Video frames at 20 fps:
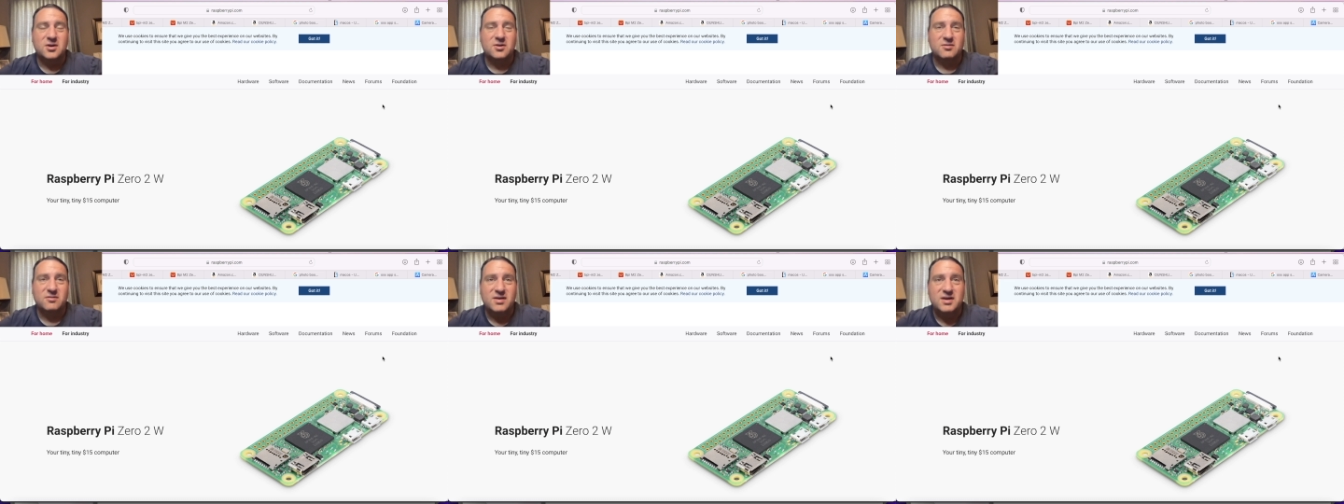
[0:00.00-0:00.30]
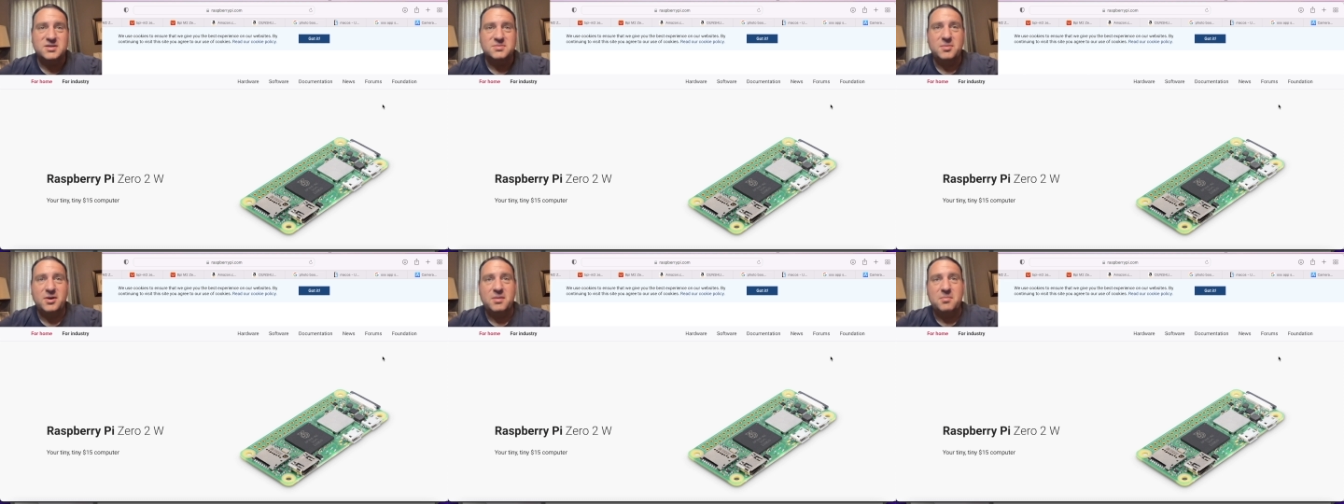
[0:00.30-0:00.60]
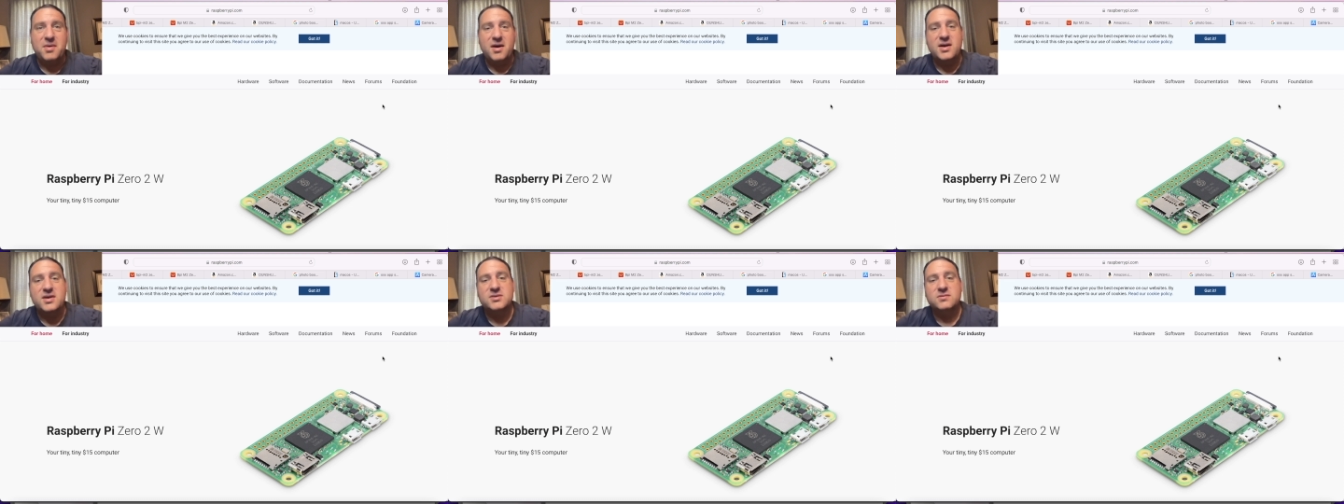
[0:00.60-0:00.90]
Raspberry
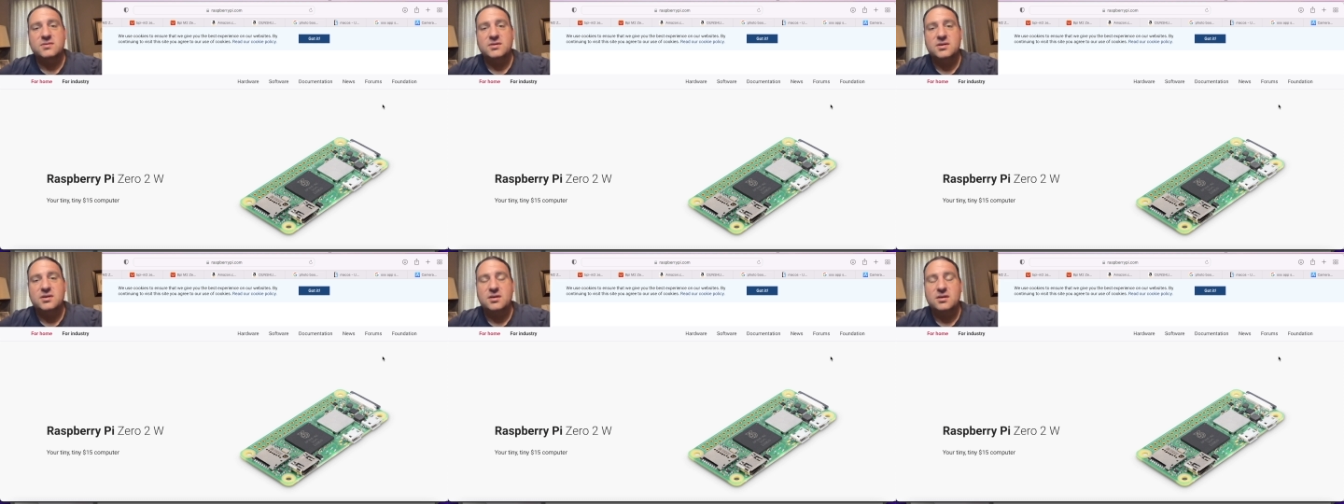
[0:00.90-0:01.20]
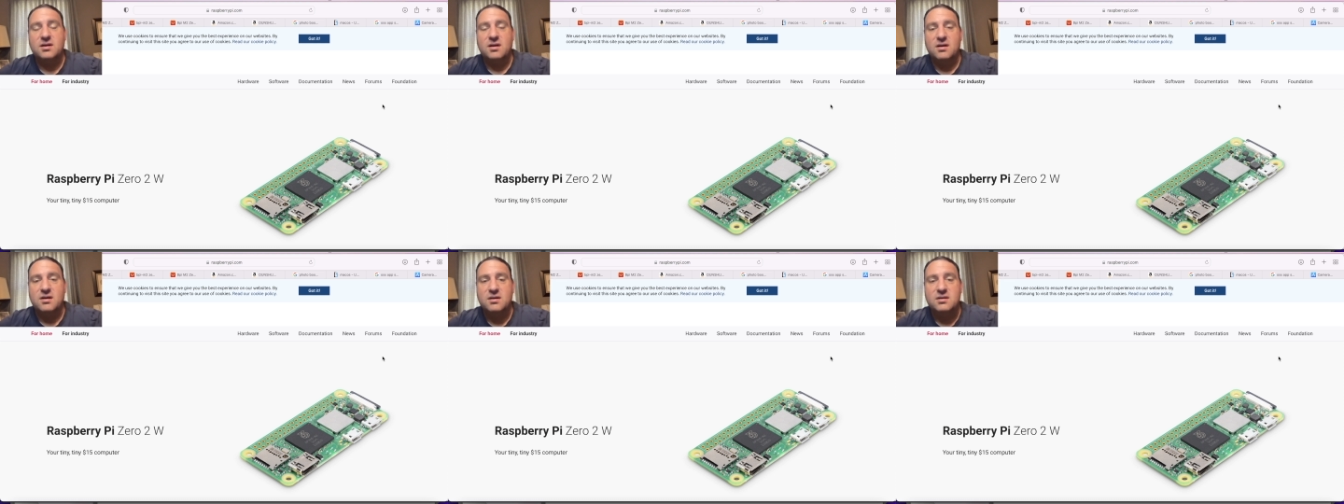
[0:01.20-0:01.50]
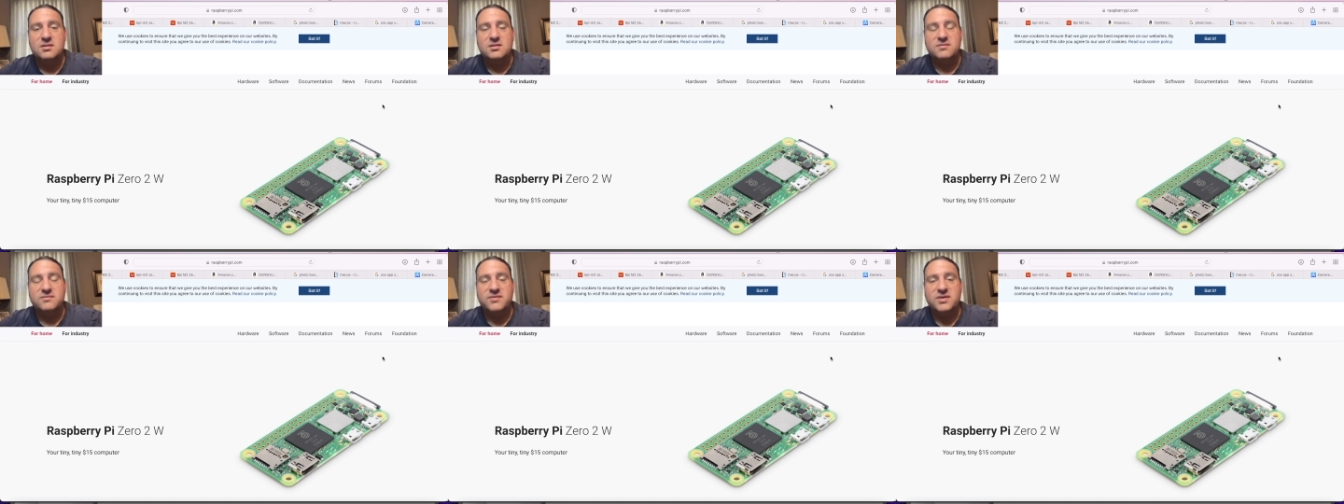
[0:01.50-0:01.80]
Pis really
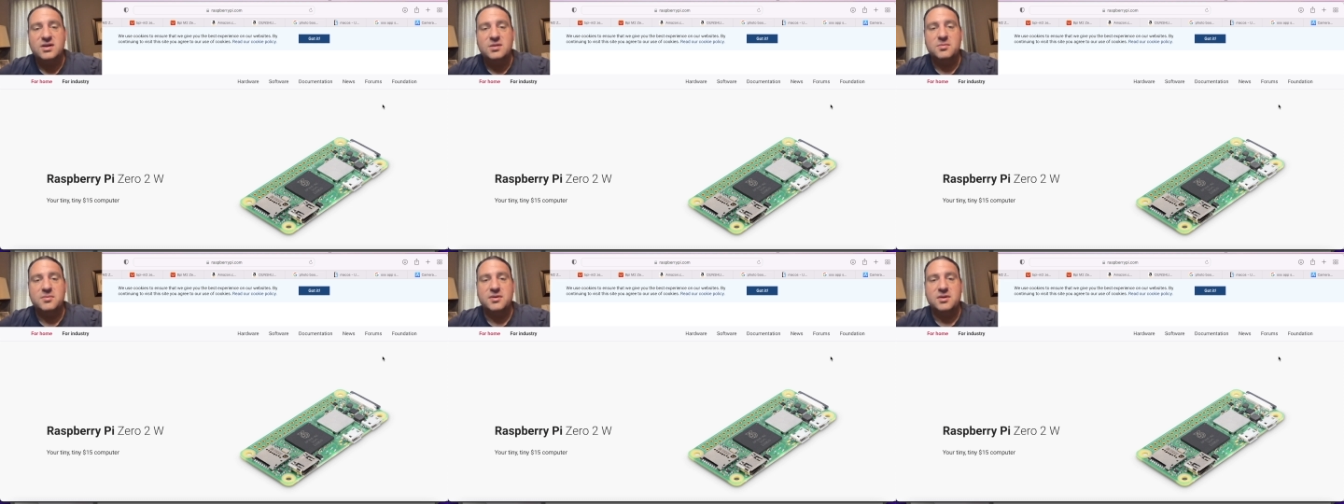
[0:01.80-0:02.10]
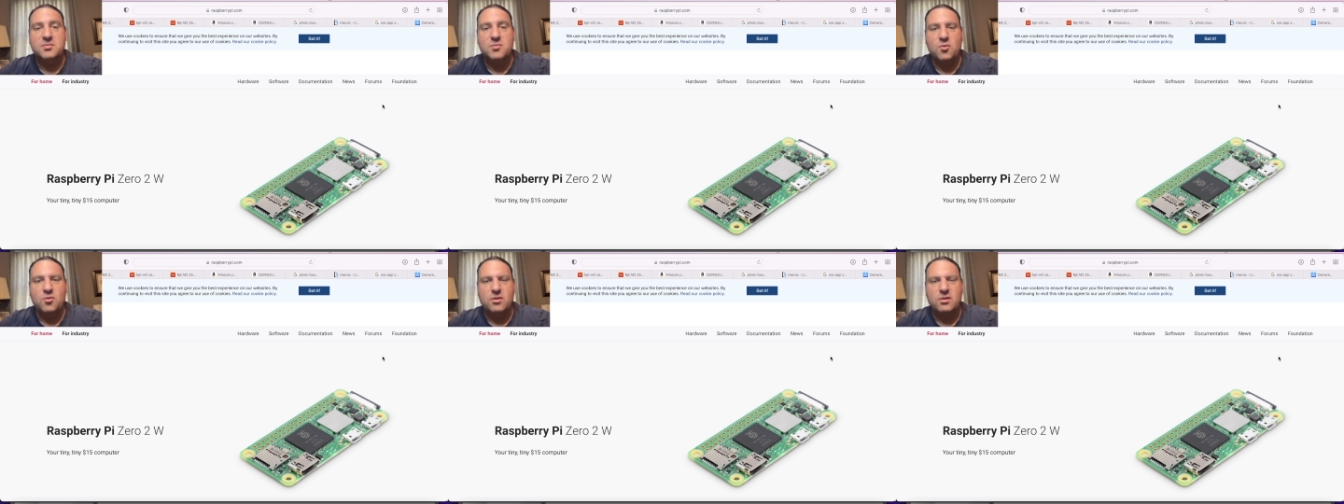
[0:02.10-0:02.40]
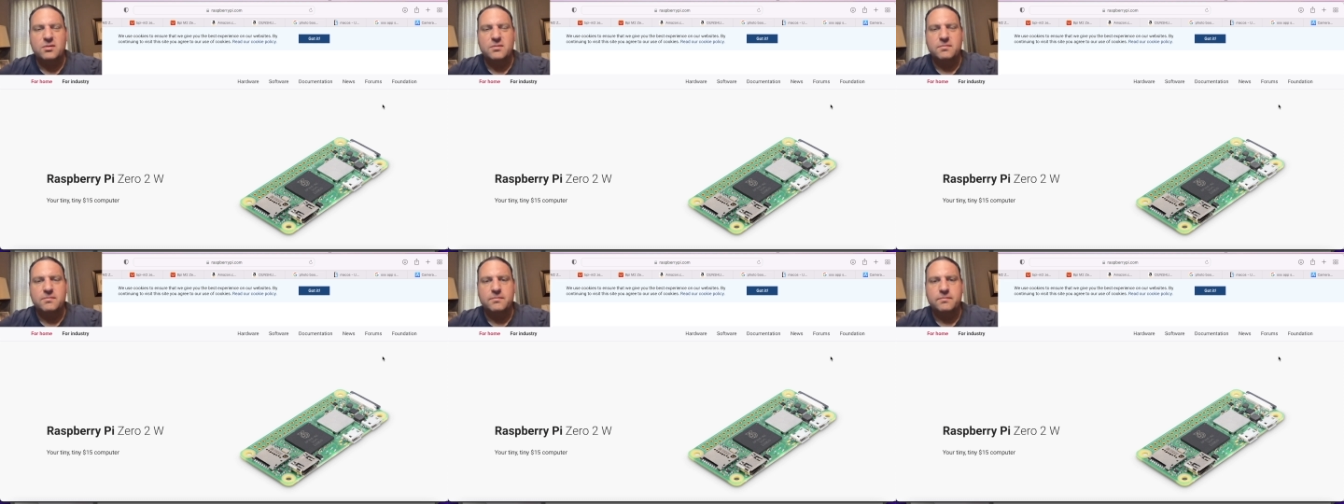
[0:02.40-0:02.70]
aren't available
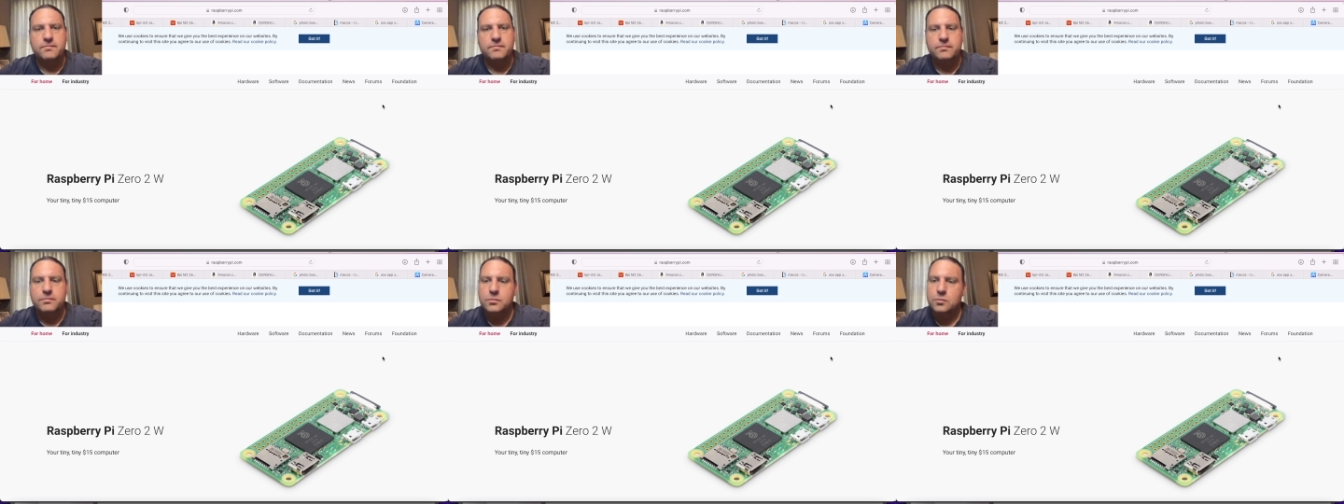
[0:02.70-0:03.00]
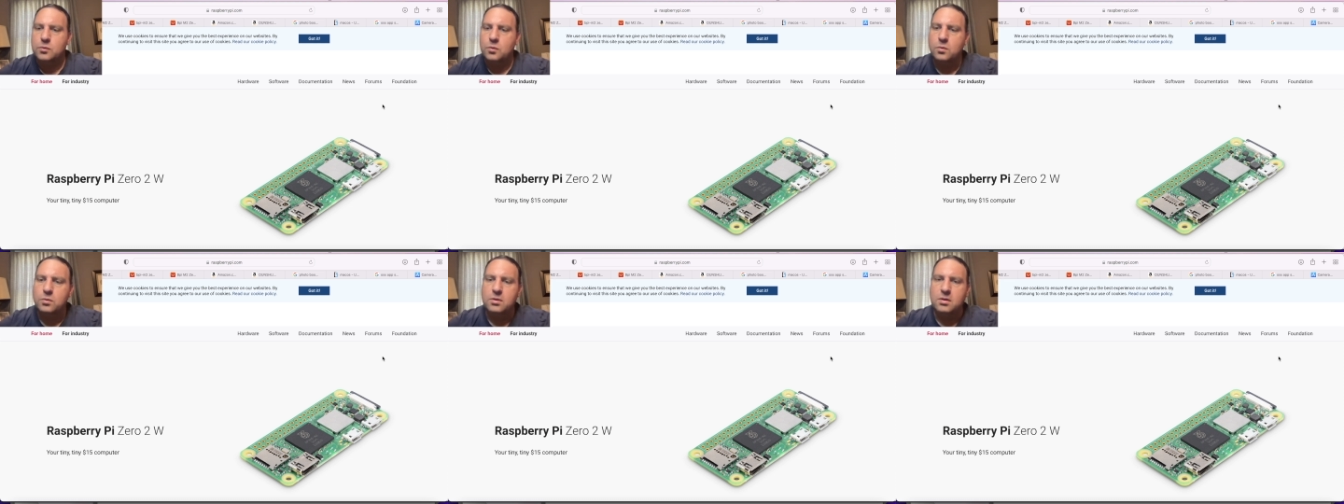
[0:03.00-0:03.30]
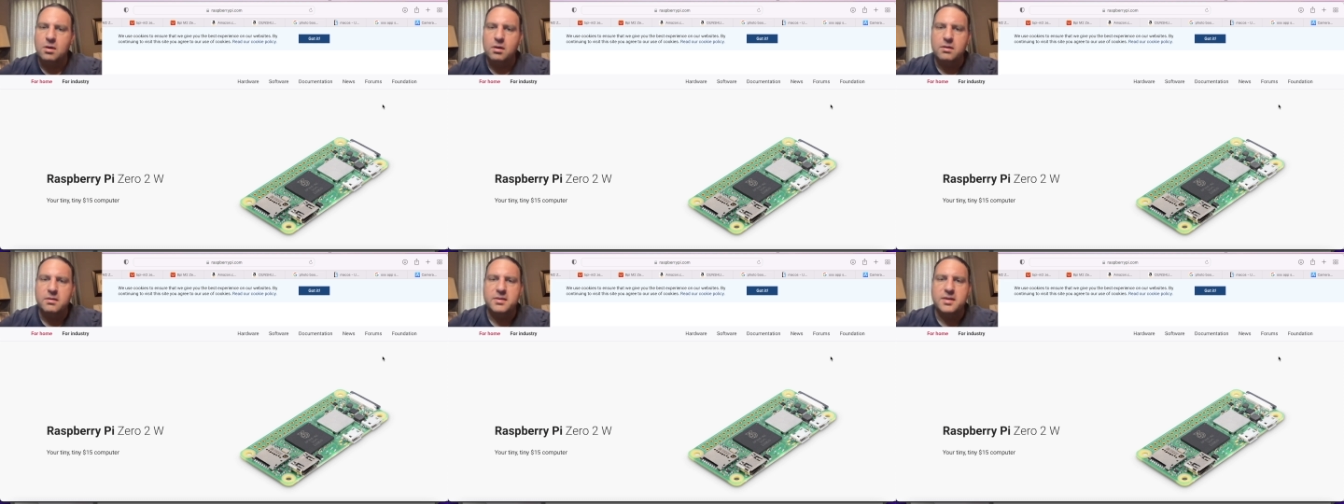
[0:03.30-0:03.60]
anymore. Or
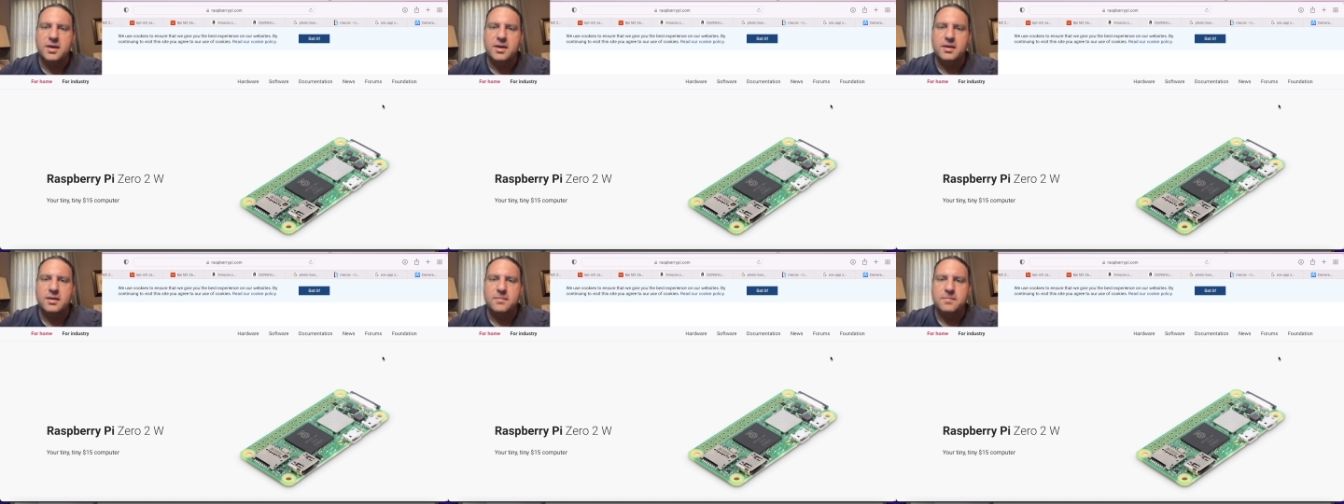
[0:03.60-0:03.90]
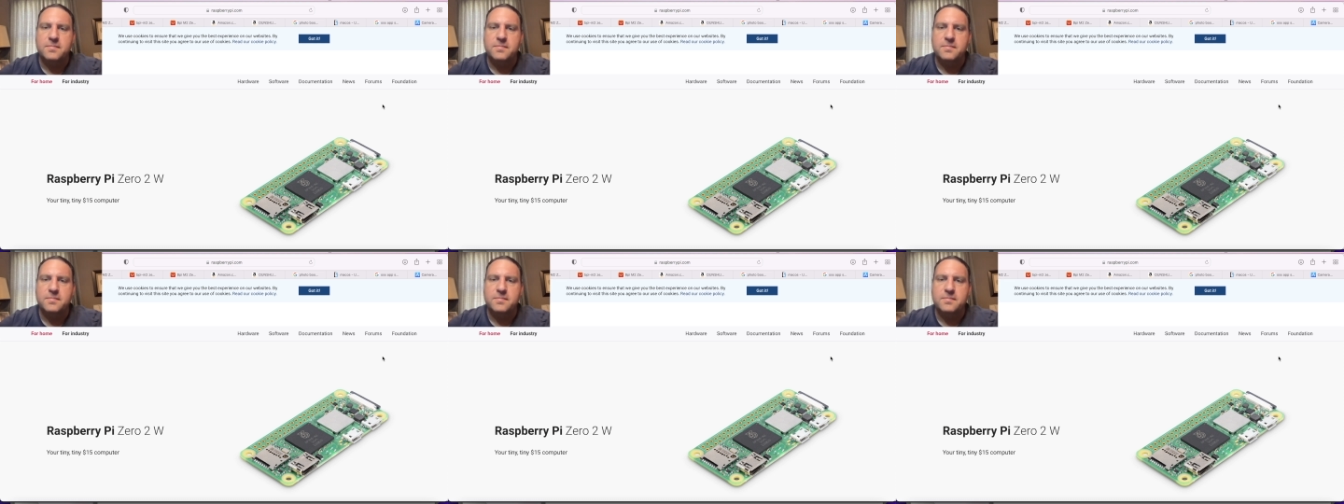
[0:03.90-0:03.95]
are they?